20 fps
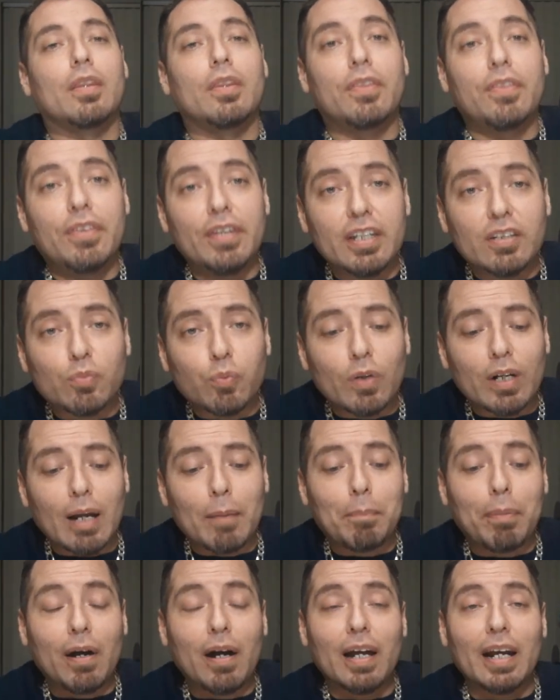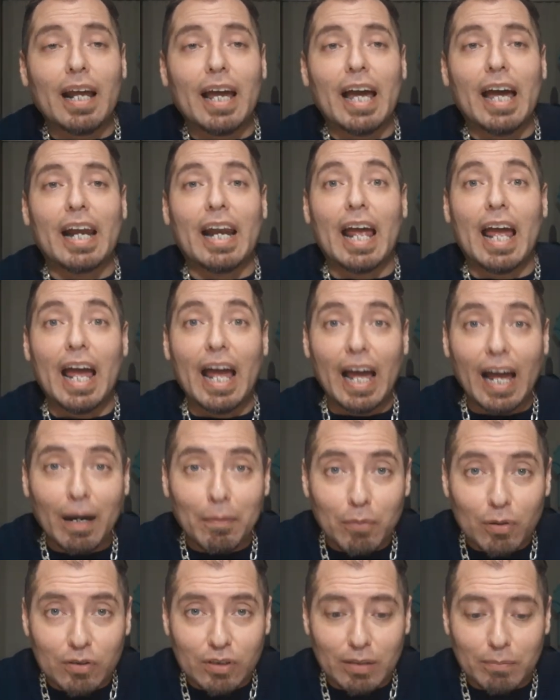This one I bought at
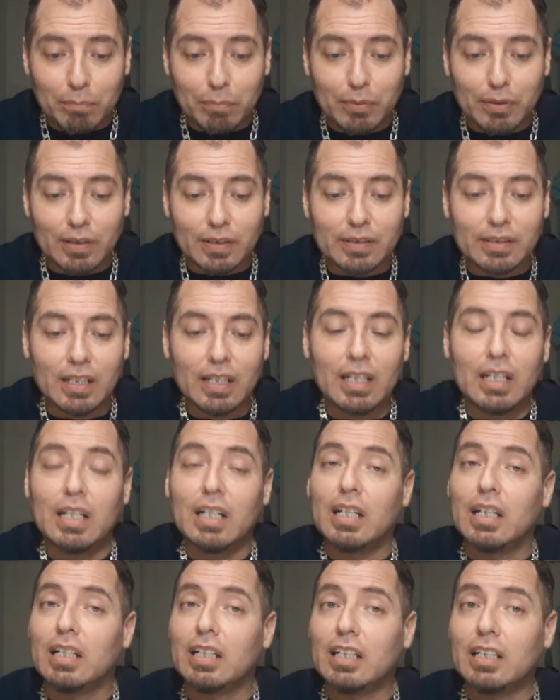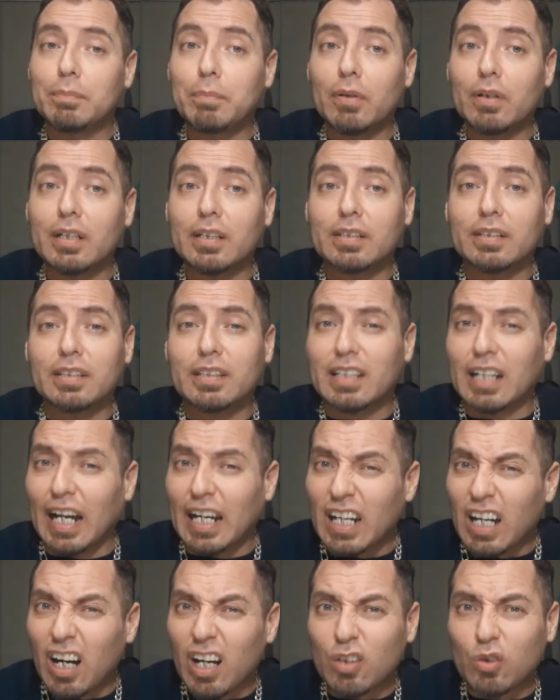Hamilton Books. This book is
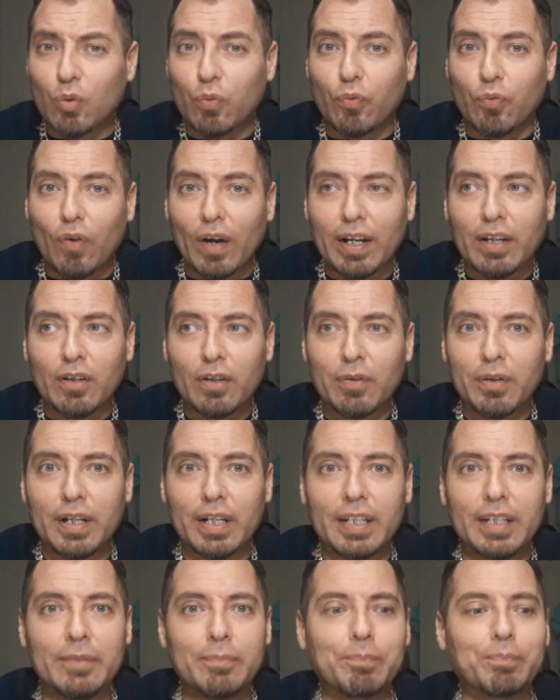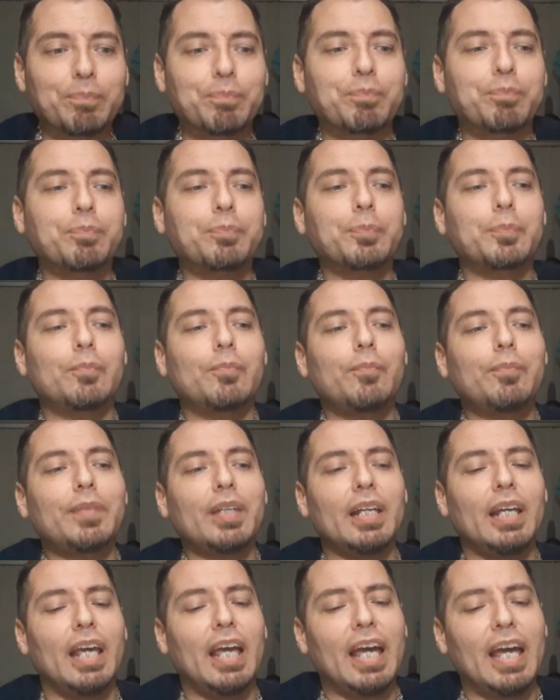kind of hard to find already.
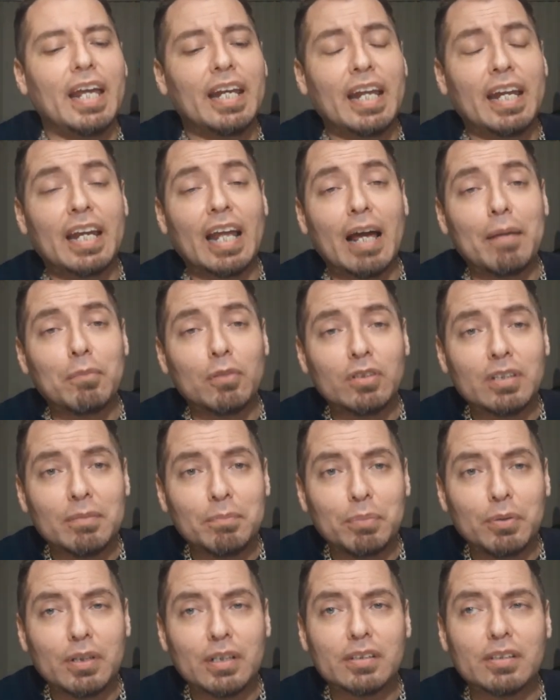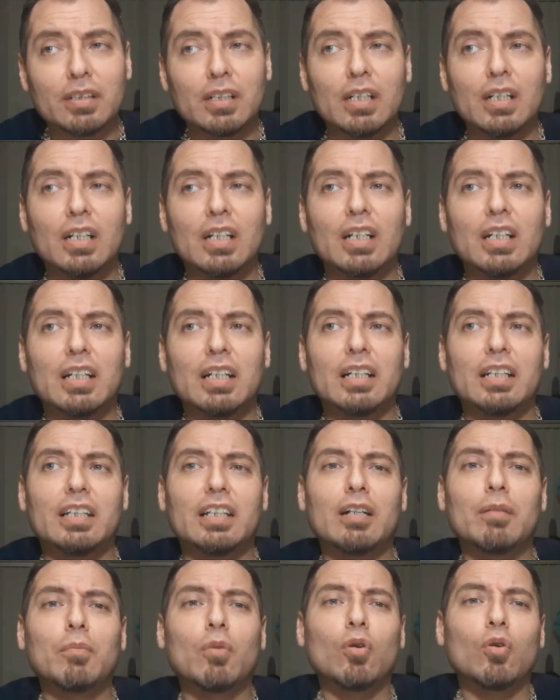And in Hamilton Books,
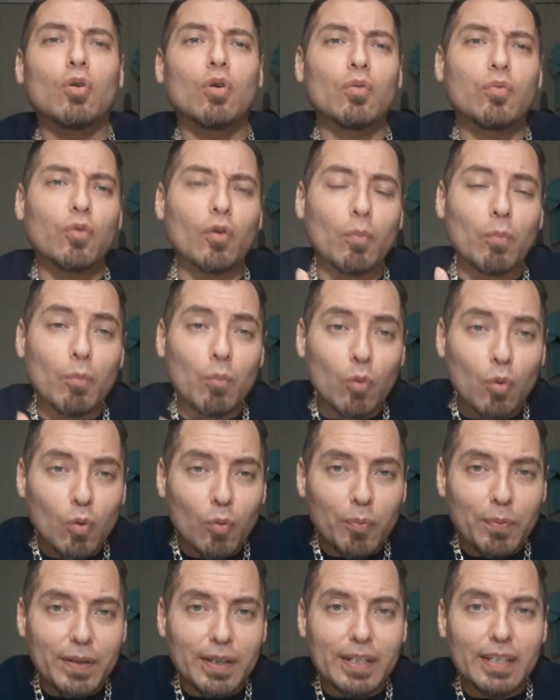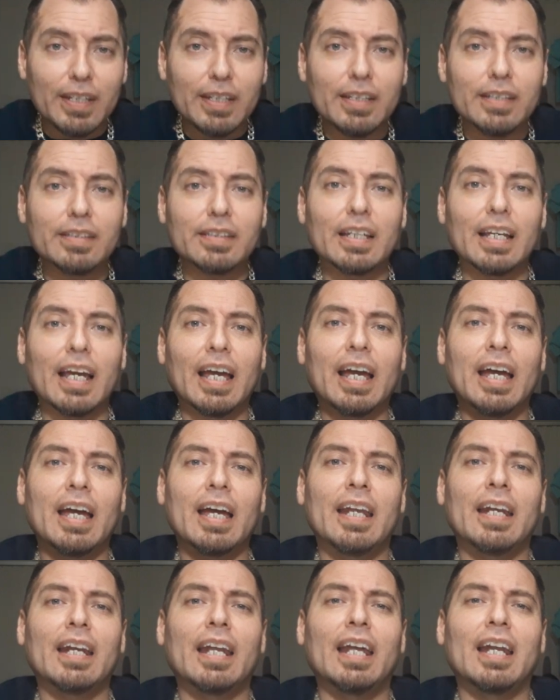they're more known for movies
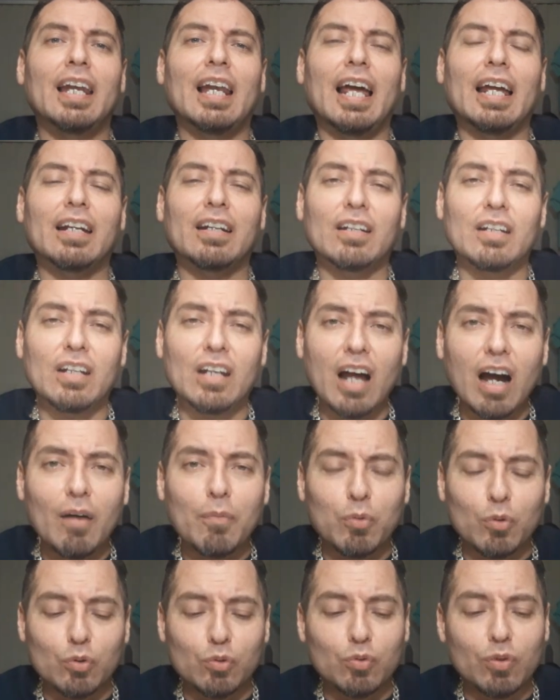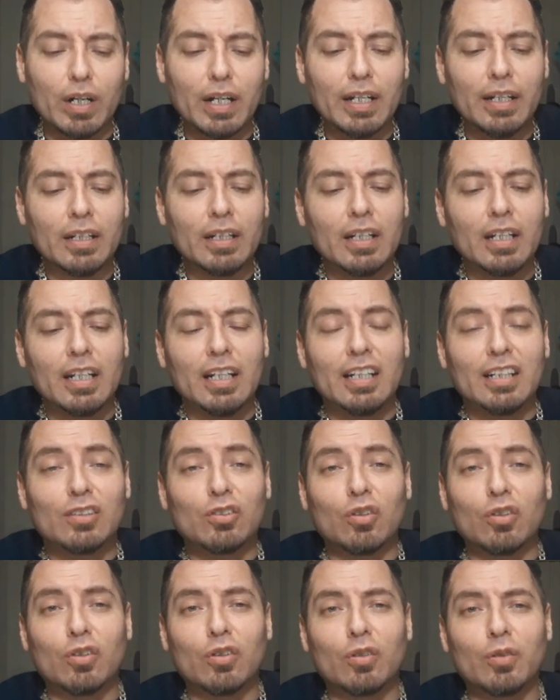and like novels, right?
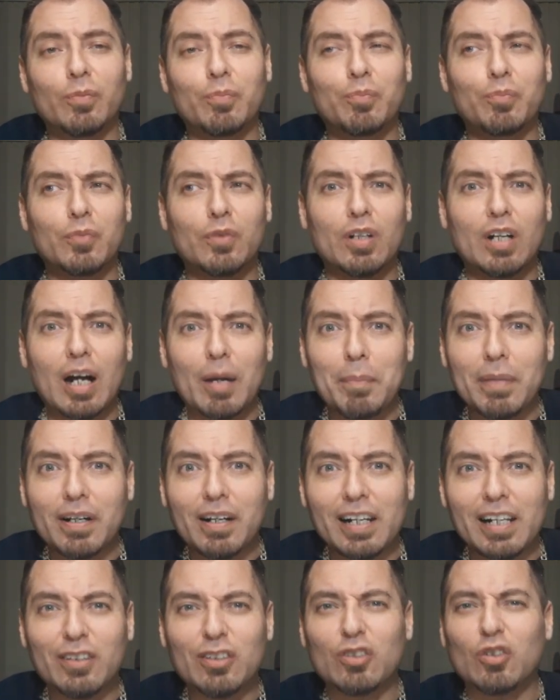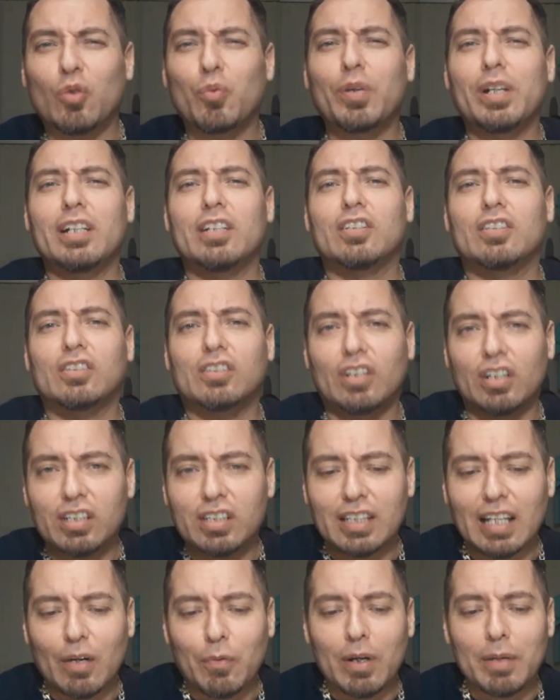So comic collectors don't really
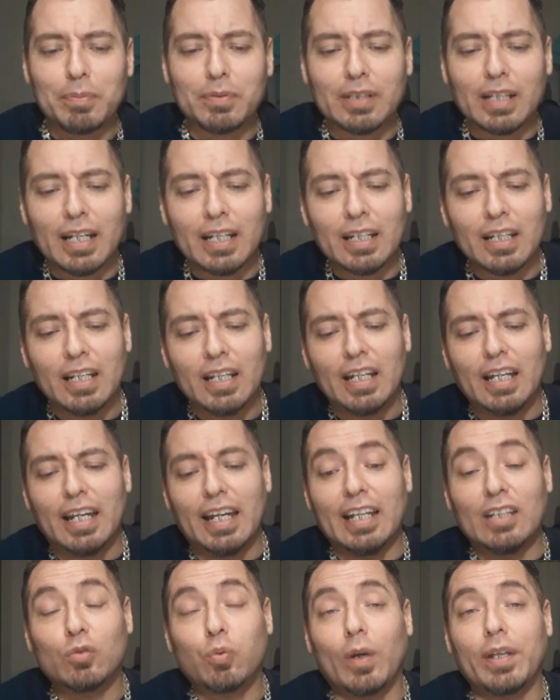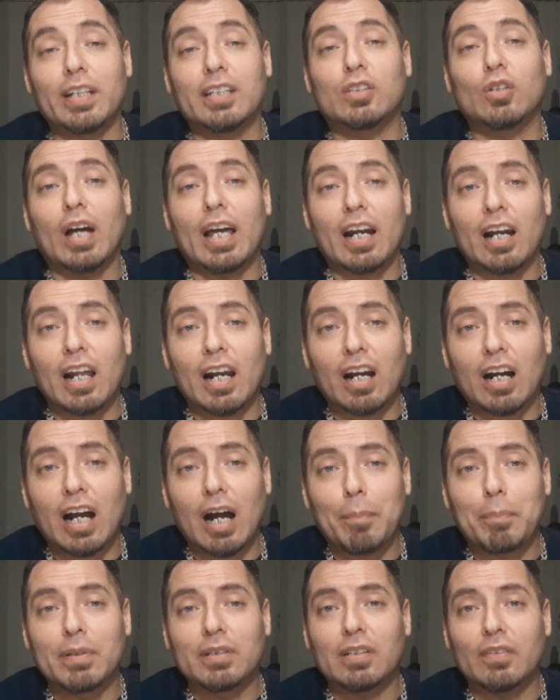search that website. Hence why they still had a lot of
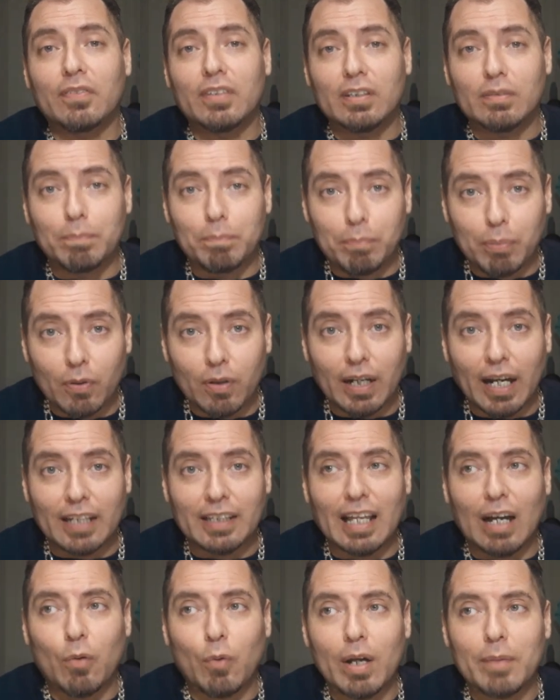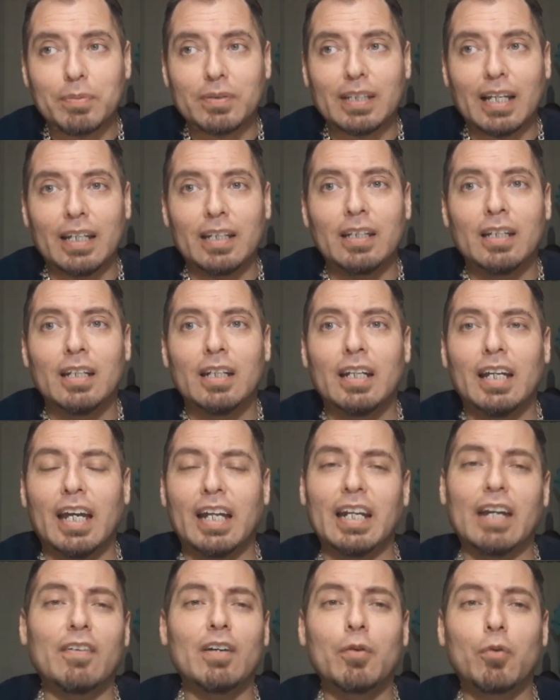copies of this book at that website.
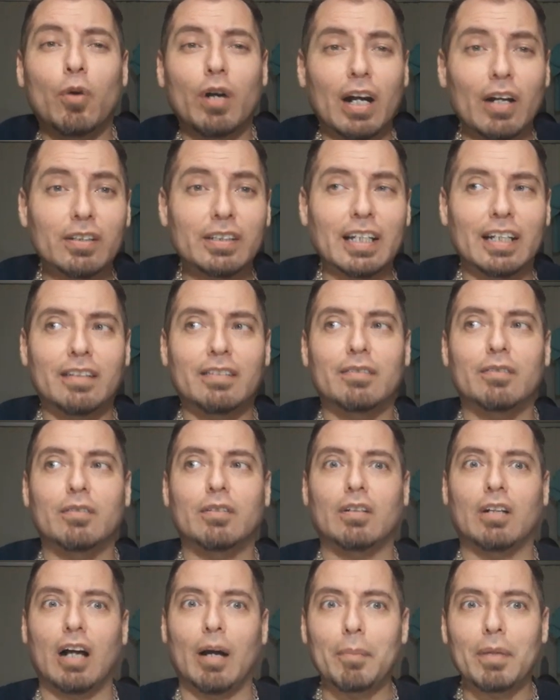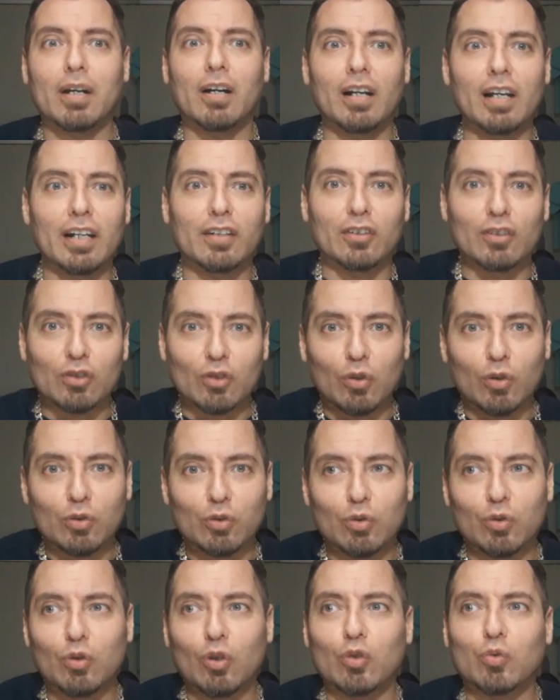And everywhere else that comic collectors go
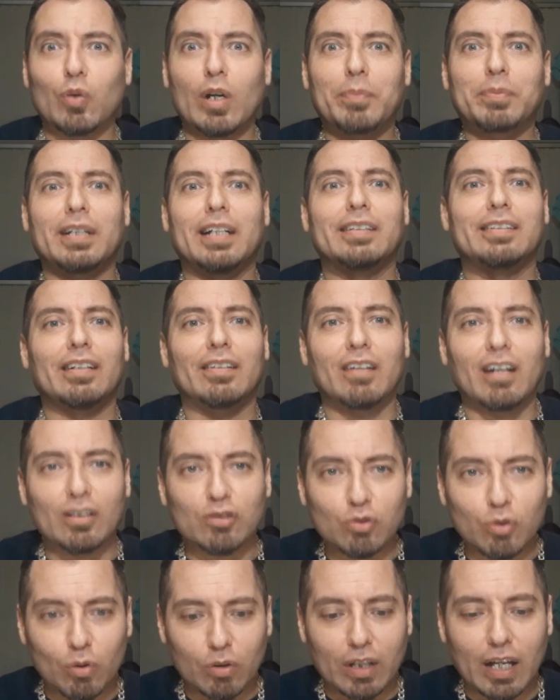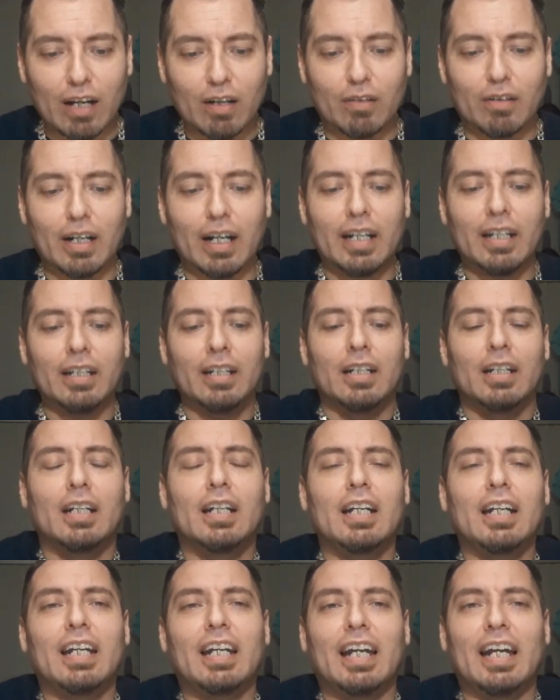to, those websites are all sold out, right?
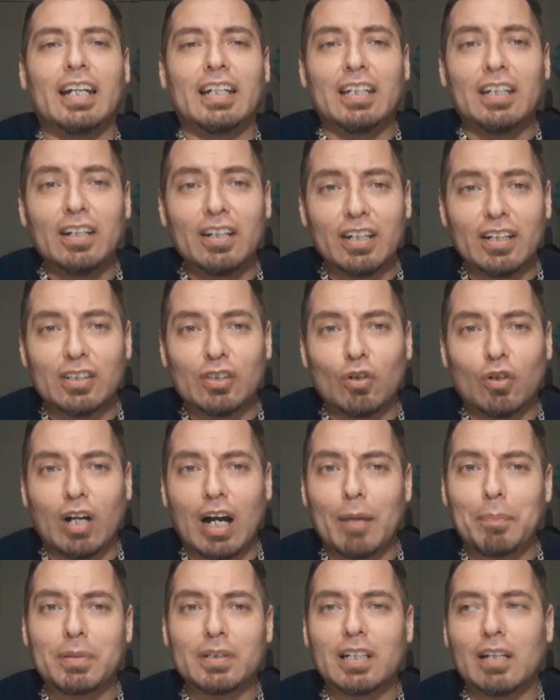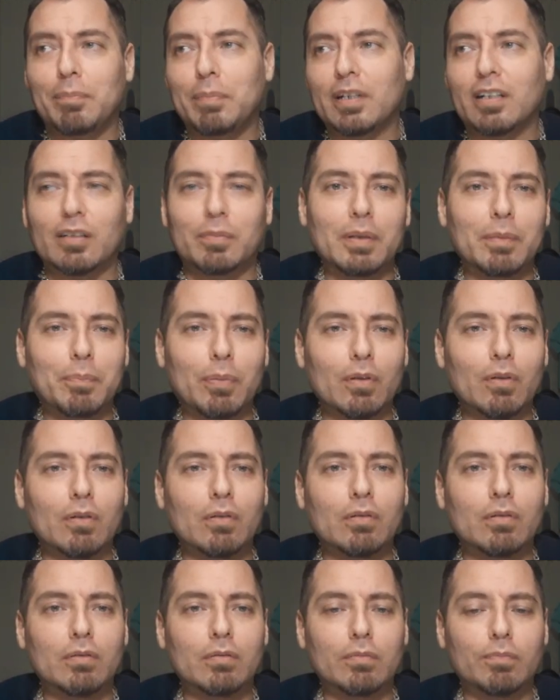And here there's still copies there because people
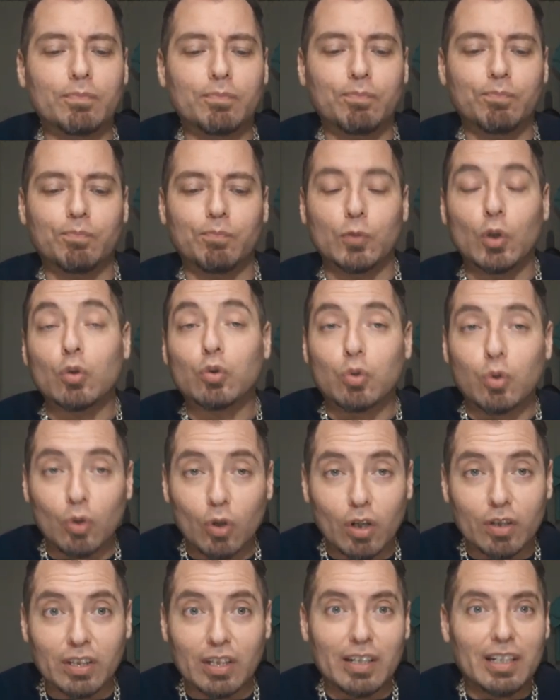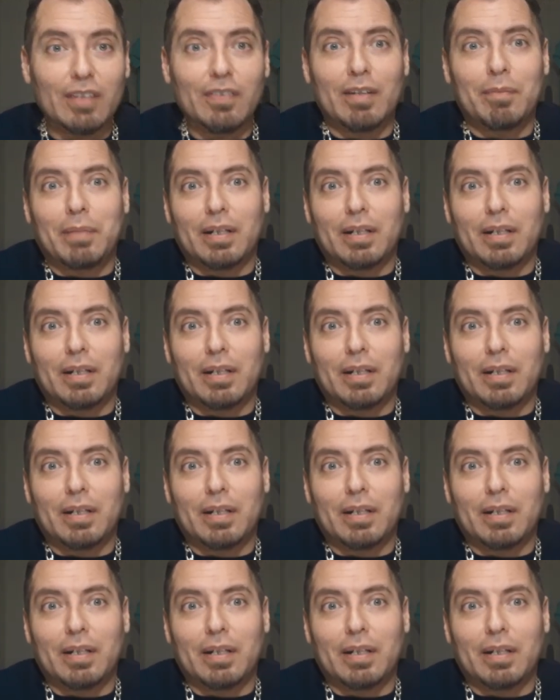don't know to look there. Even